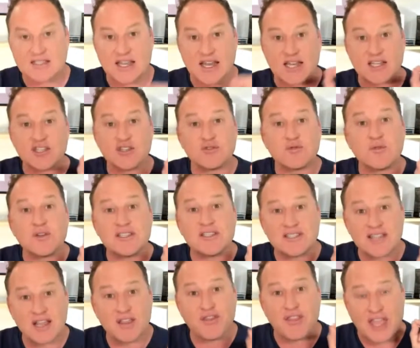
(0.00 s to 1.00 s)
And I just want to
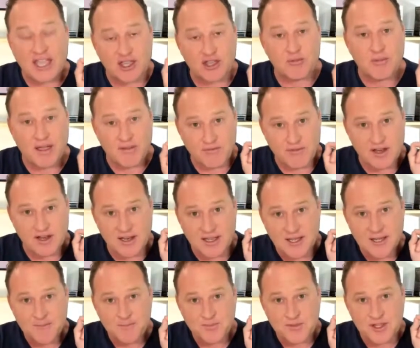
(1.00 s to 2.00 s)
say thank you, my friend.
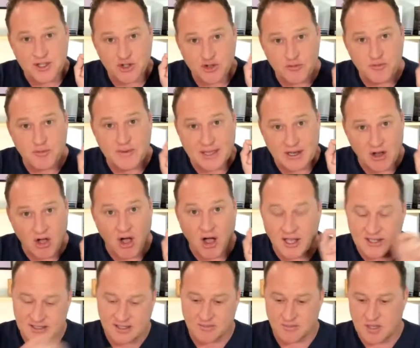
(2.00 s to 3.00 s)
You've been
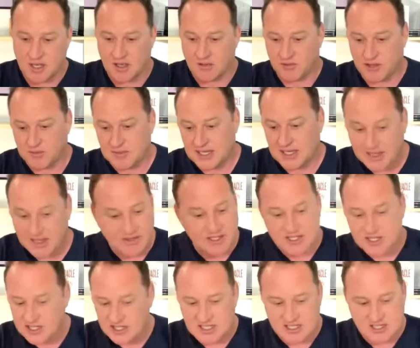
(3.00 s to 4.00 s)
awesome with me. Even
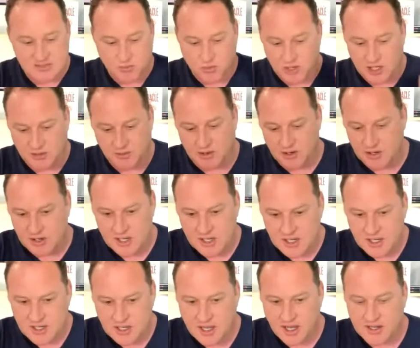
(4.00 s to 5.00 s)
just this morning,
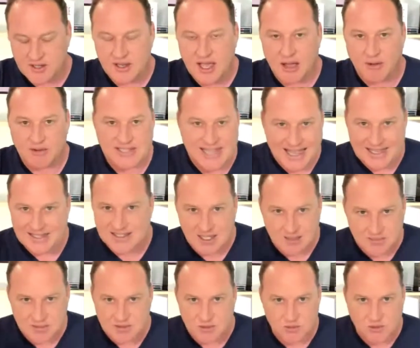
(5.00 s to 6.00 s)
I was asking him
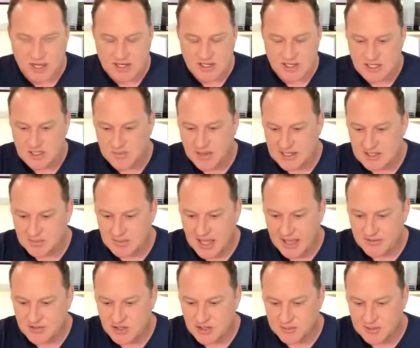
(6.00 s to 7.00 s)
some questions about some live
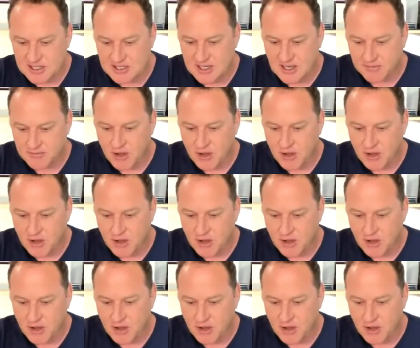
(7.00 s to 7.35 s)
streaming stuff.